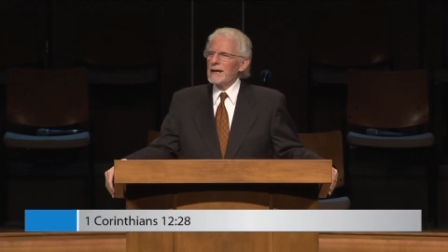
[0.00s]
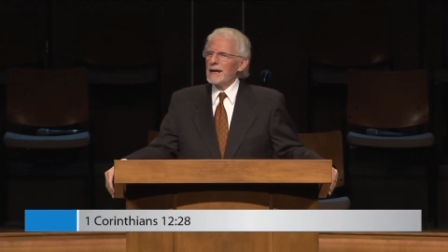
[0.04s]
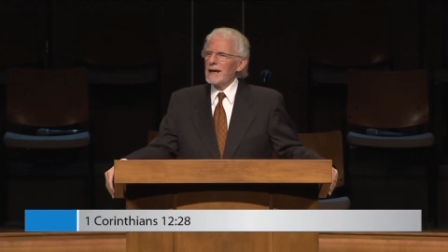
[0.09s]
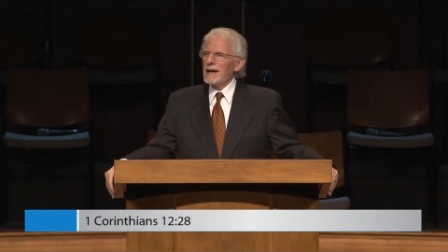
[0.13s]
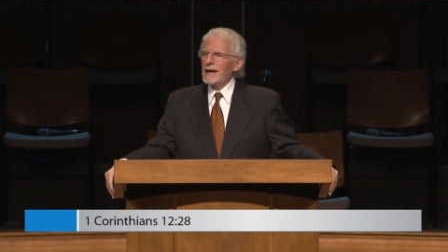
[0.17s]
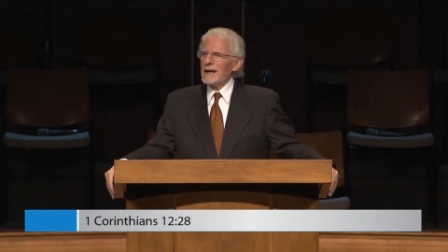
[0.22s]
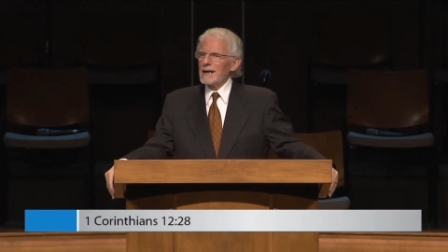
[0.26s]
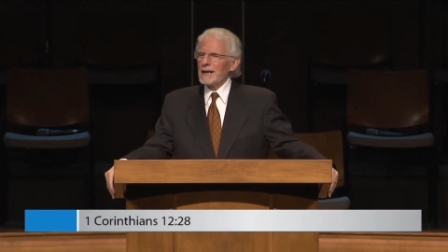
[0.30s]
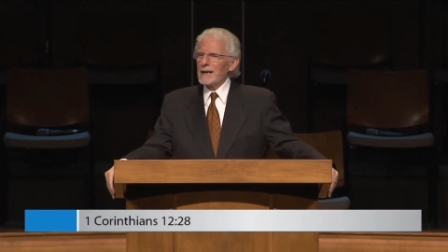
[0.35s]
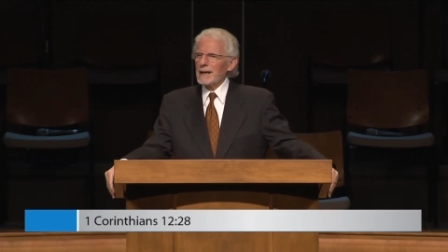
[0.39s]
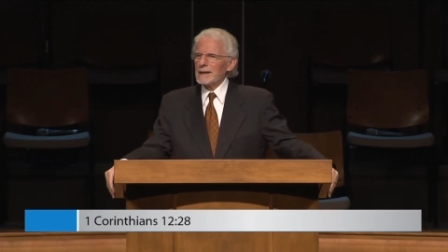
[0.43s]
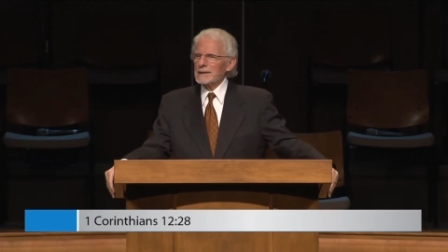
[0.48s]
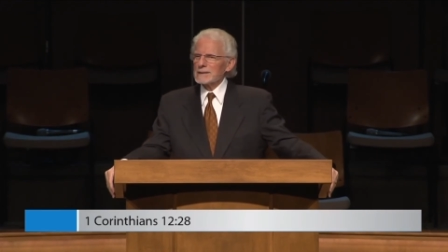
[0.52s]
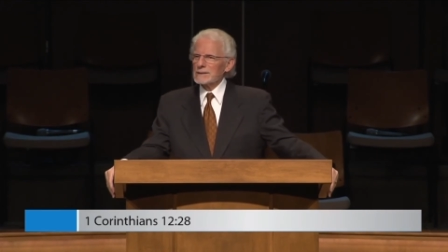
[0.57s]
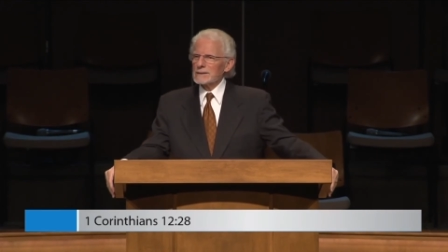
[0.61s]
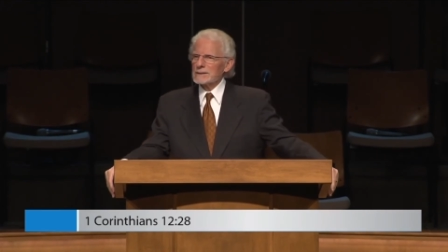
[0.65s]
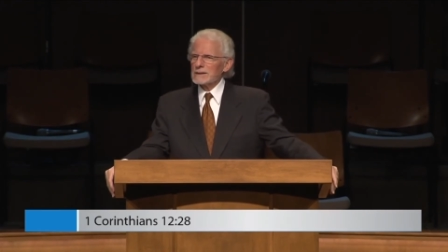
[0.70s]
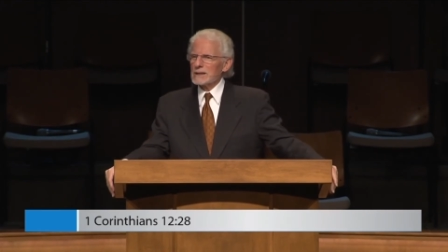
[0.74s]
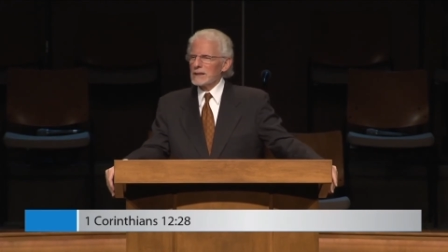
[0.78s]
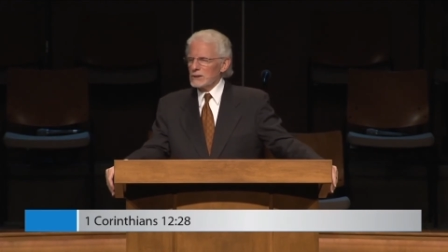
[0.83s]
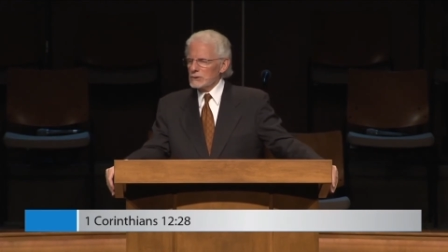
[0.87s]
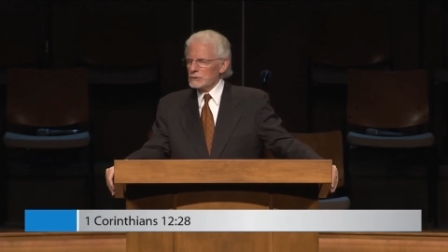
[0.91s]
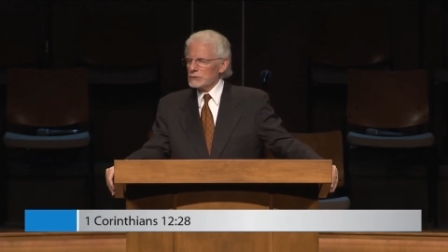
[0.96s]
uh,
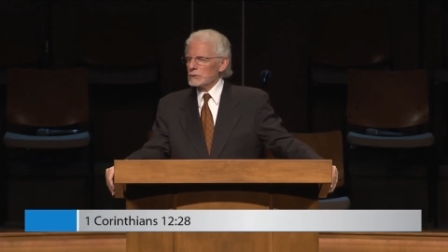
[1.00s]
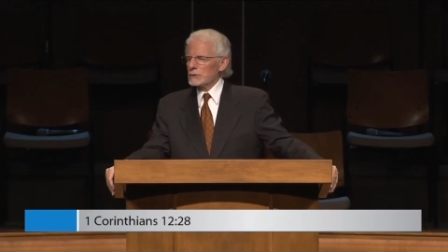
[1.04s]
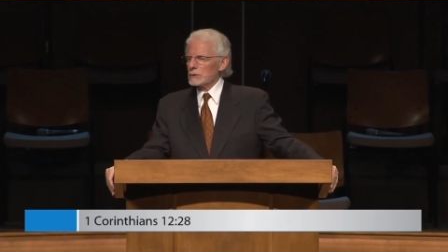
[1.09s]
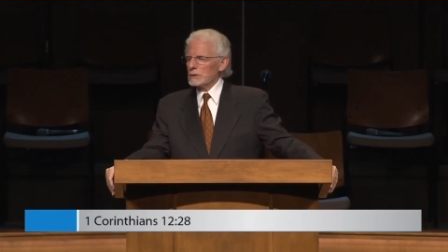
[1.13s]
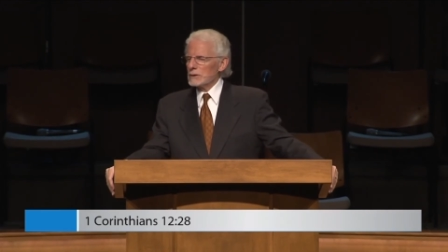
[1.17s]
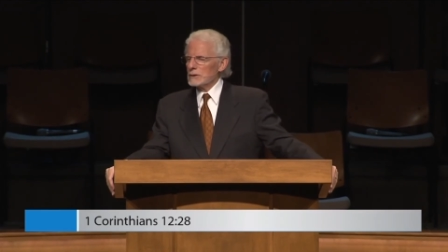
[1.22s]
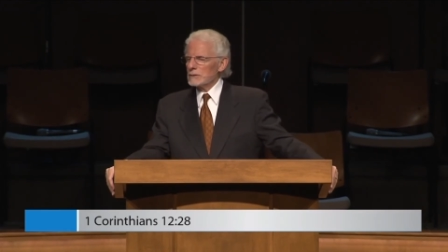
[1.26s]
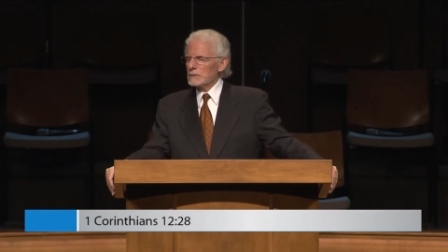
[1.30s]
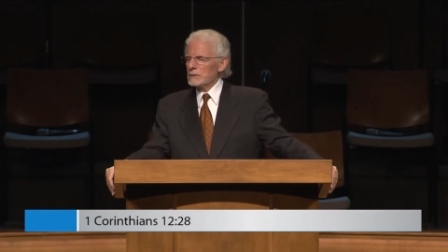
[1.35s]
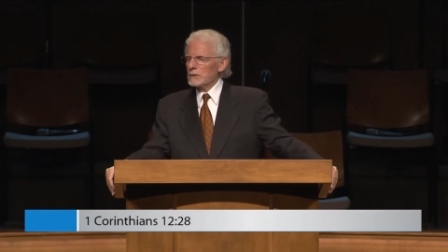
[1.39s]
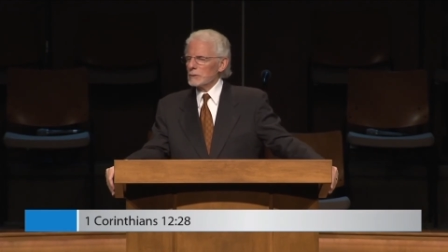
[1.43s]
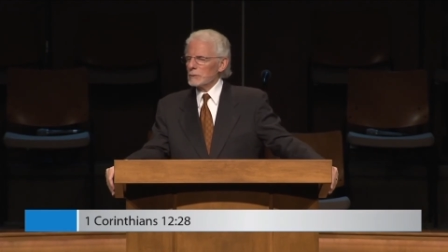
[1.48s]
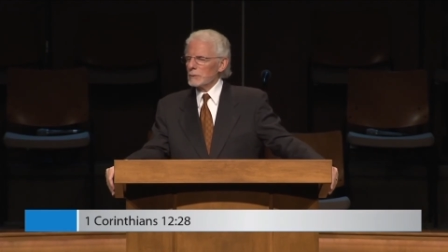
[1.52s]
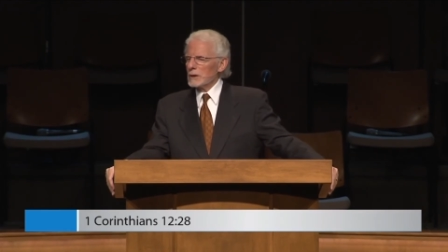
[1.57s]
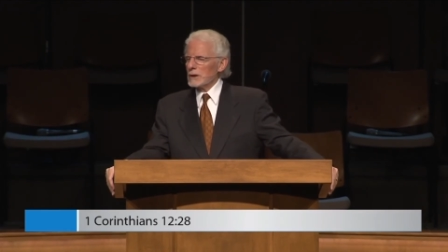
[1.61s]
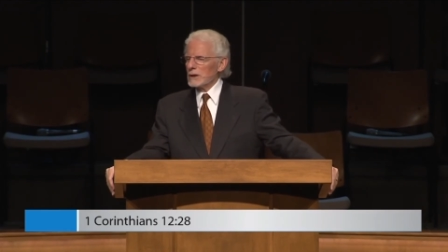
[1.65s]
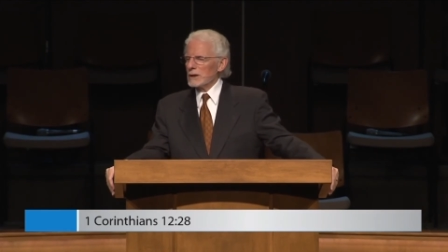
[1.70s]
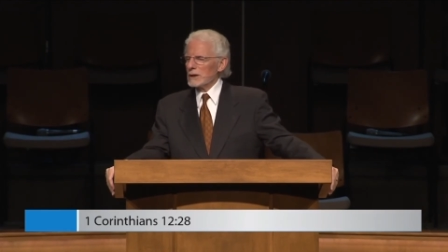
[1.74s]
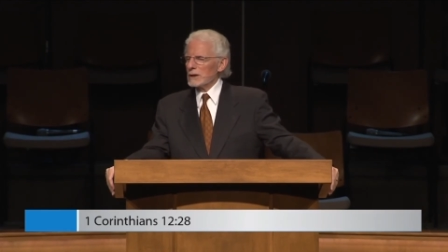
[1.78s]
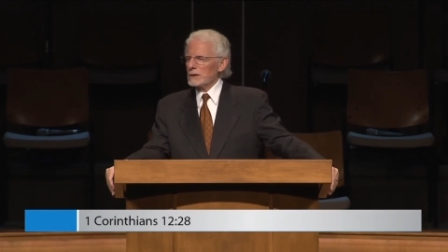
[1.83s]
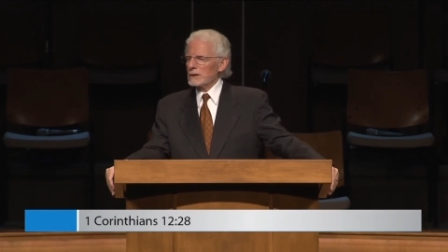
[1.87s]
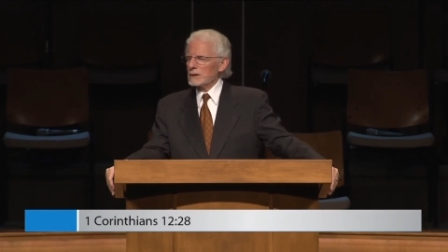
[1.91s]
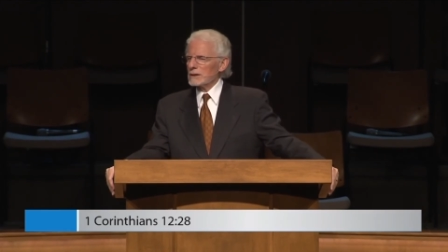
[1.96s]
a teacher of the
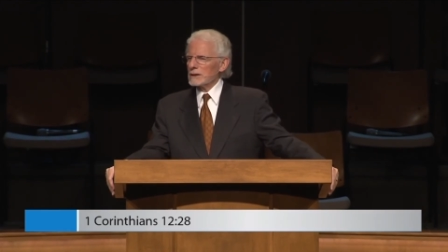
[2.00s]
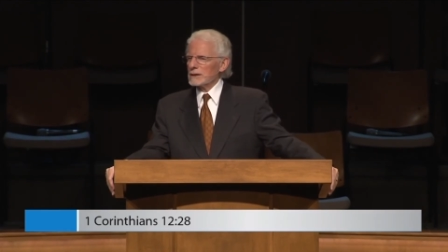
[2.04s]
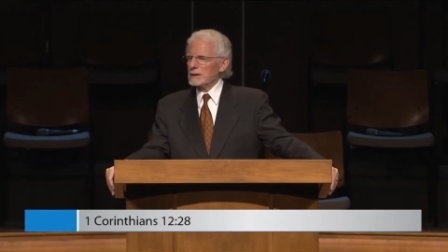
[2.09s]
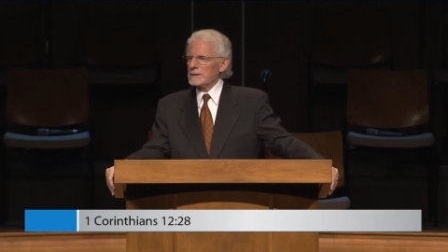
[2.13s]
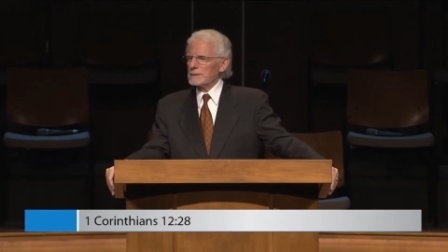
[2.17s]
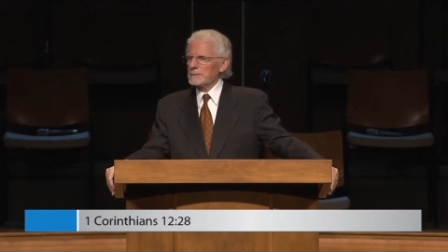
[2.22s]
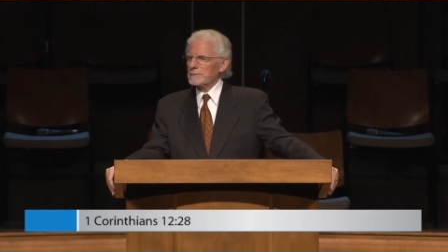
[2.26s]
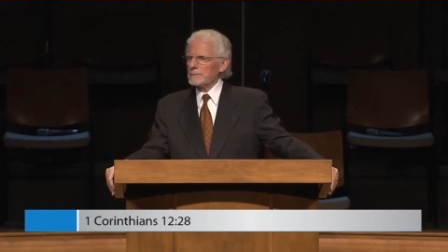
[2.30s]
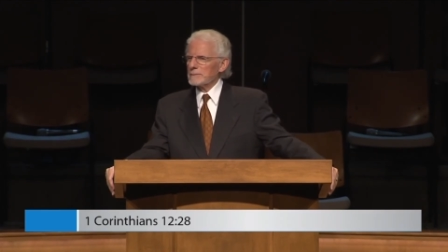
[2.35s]
word.